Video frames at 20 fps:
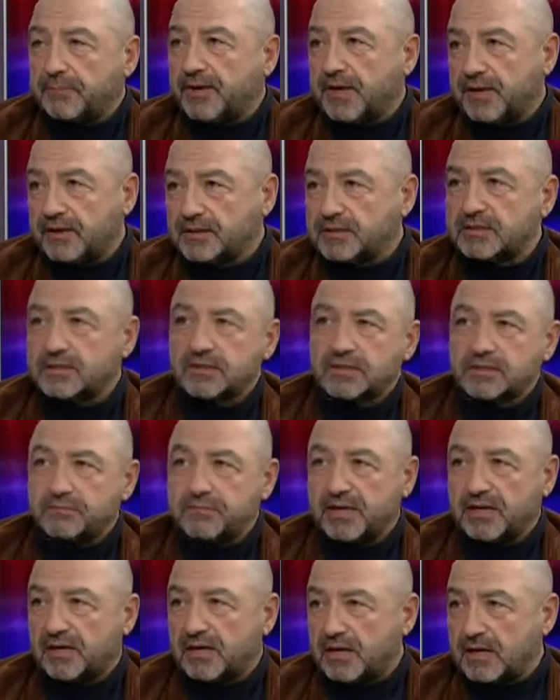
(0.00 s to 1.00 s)
policy is
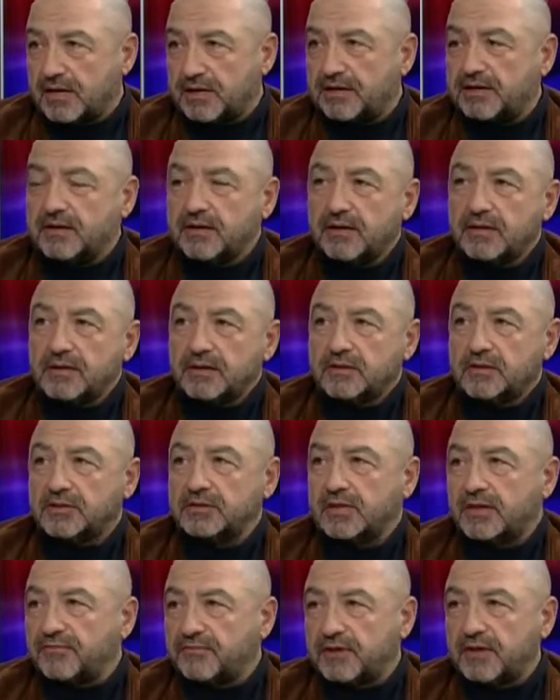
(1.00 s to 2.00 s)
beyond
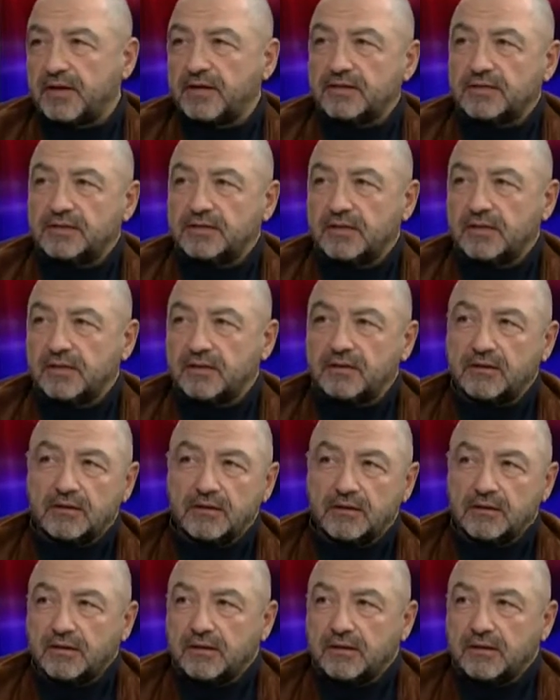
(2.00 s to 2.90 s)
just Afghanistan